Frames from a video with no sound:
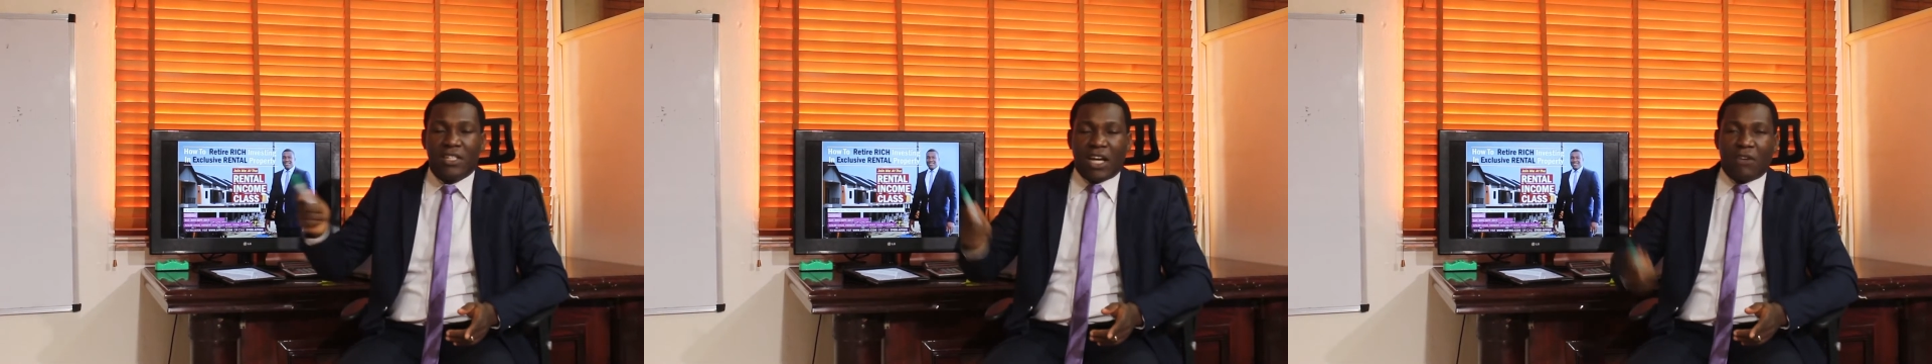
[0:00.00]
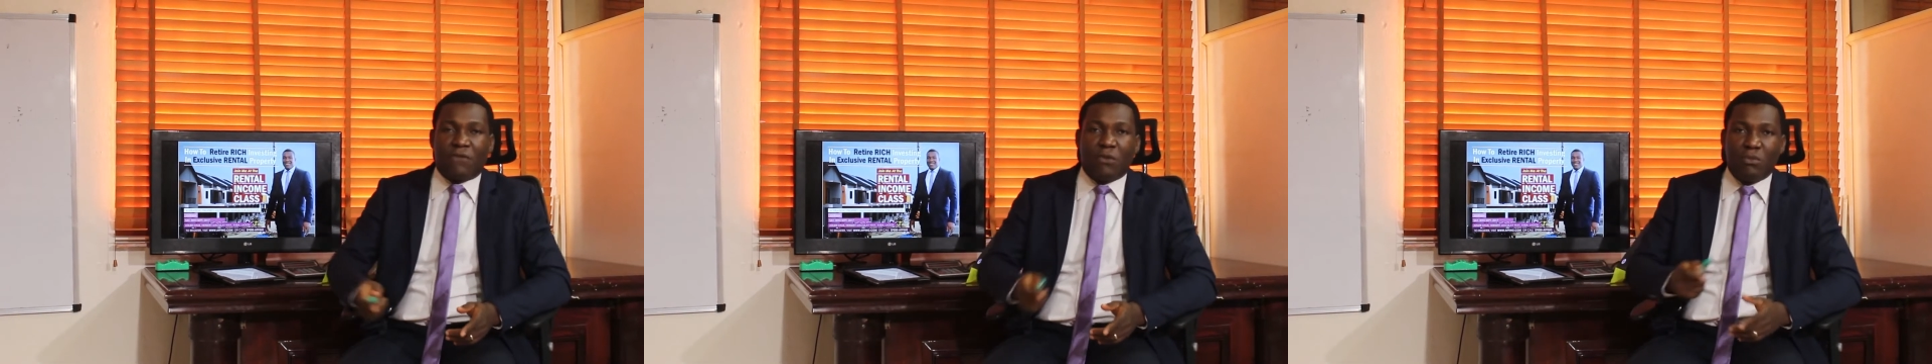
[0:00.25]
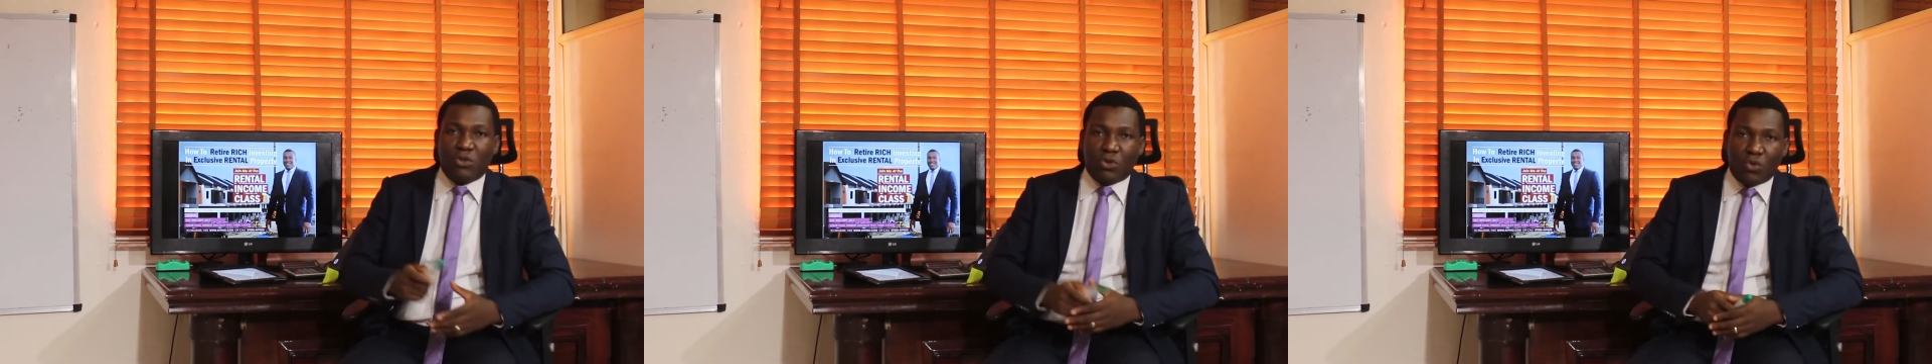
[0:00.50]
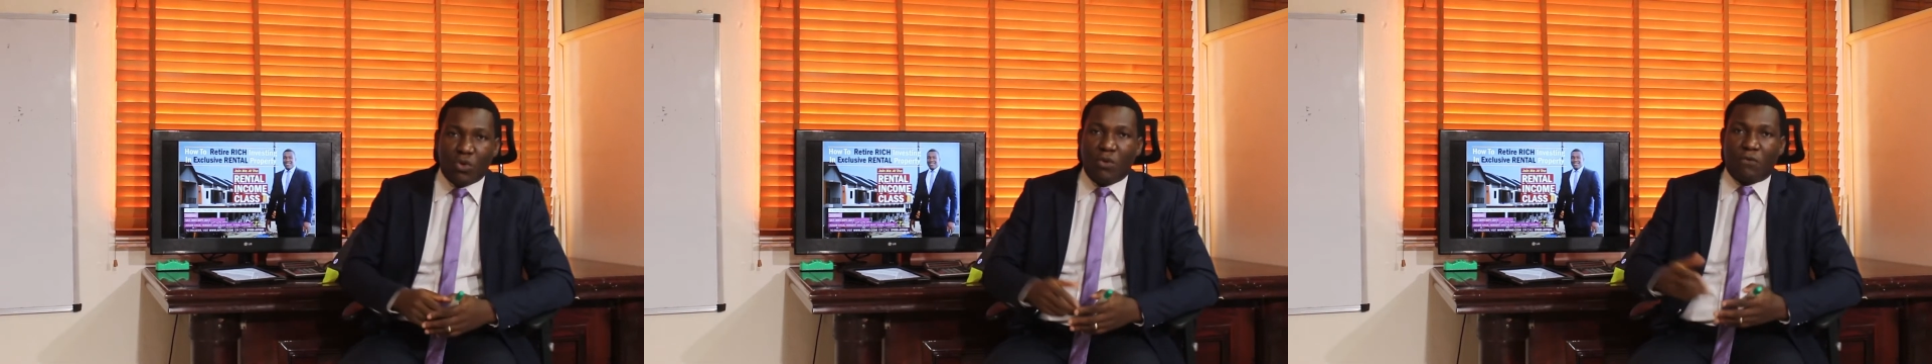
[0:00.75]
than for me
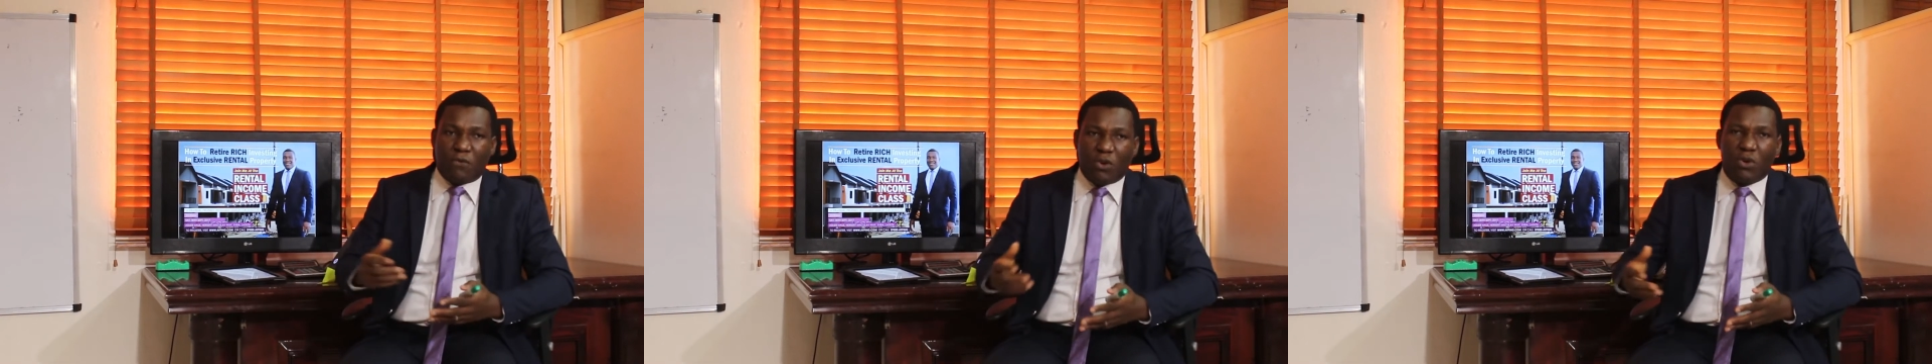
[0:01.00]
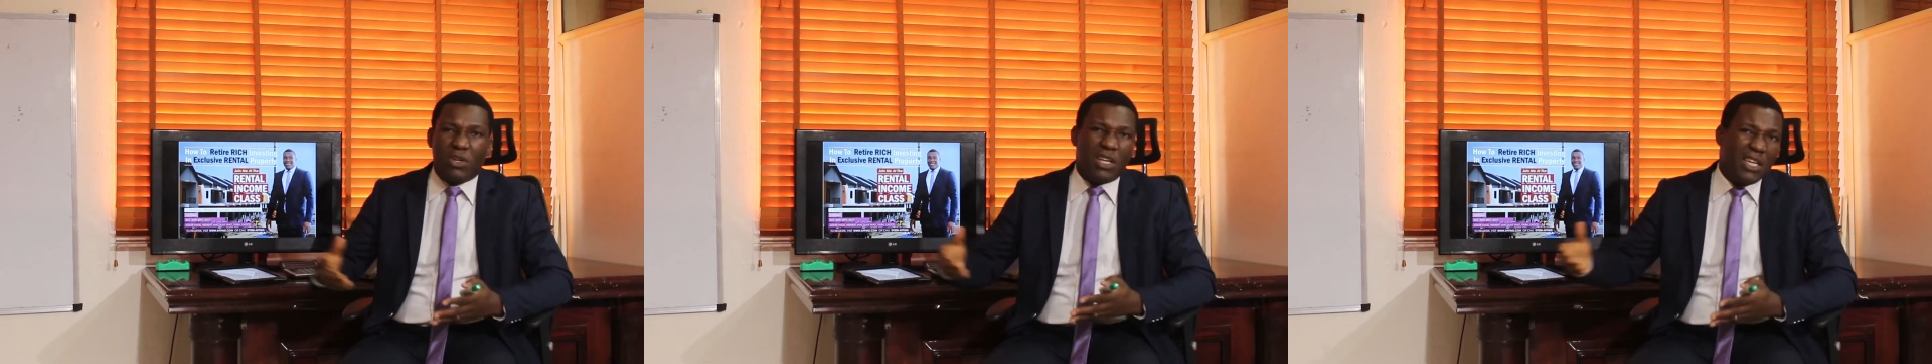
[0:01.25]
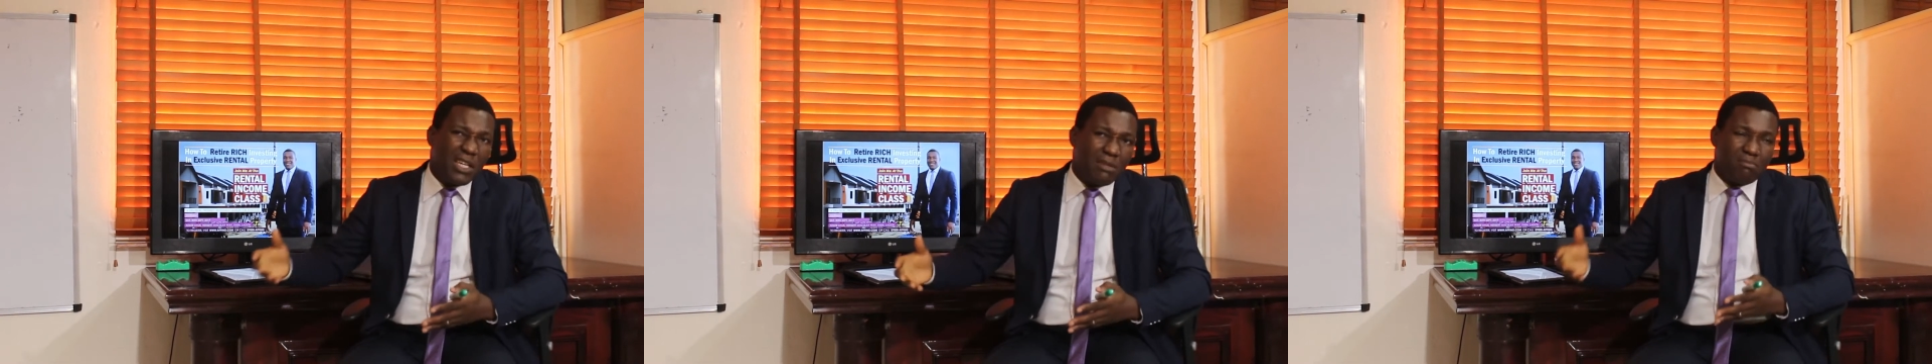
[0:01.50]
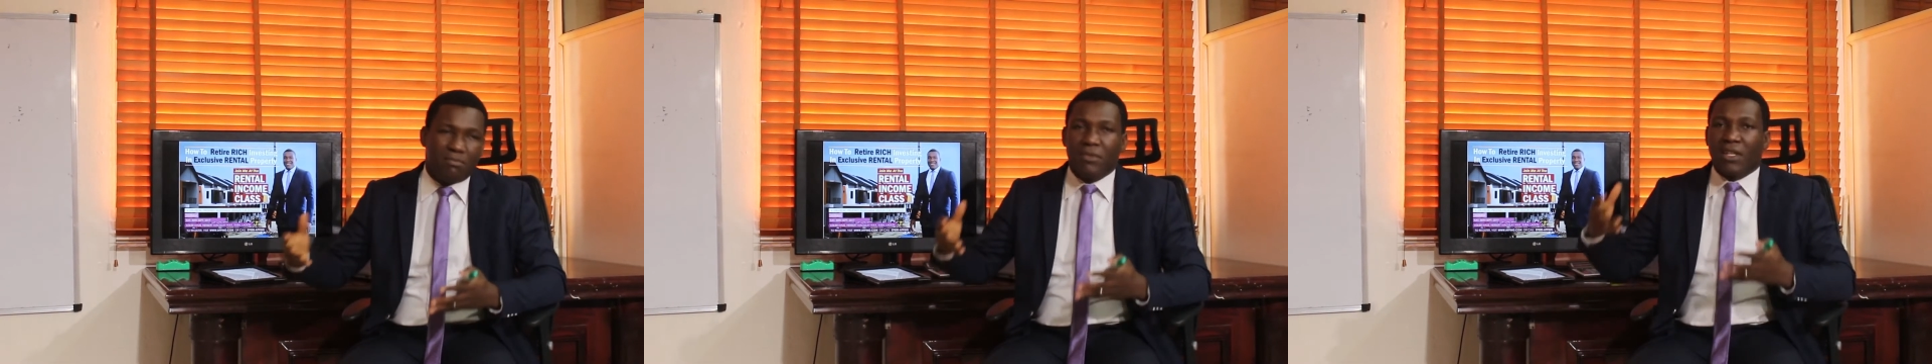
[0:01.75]
to go for
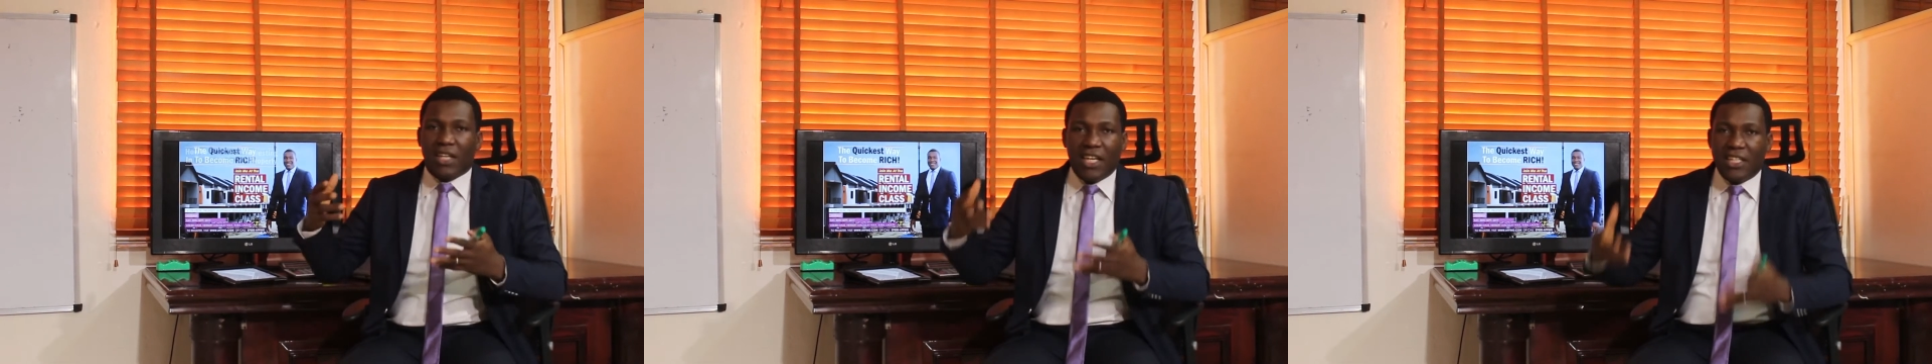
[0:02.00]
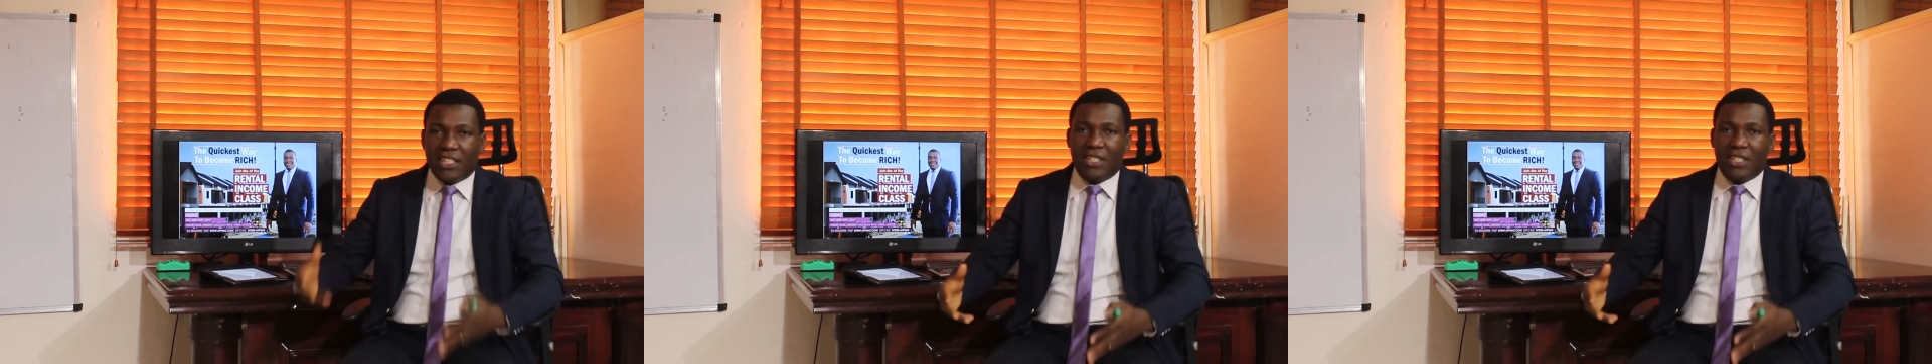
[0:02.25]
a